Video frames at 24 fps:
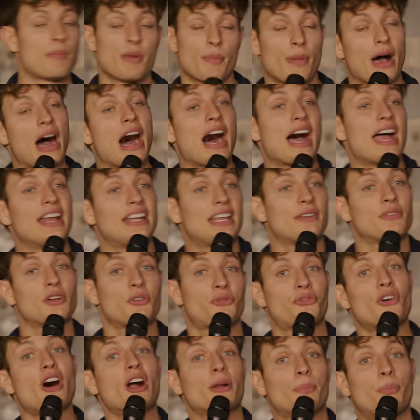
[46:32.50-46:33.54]
Maybe behind every
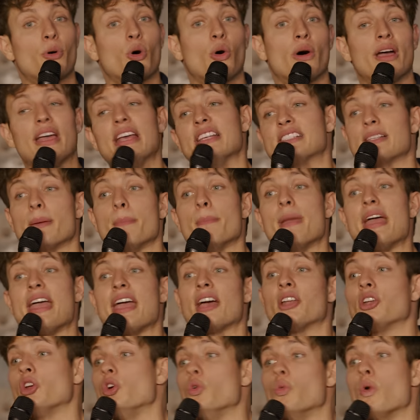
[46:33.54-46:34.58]
fuckboy is a
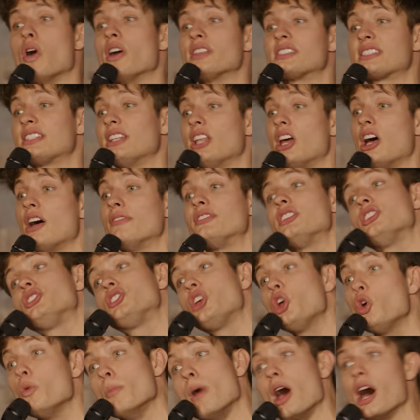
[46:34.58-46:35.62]
man who once loved
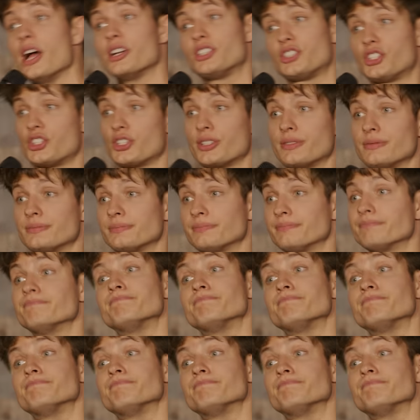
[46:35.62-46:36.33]
too much.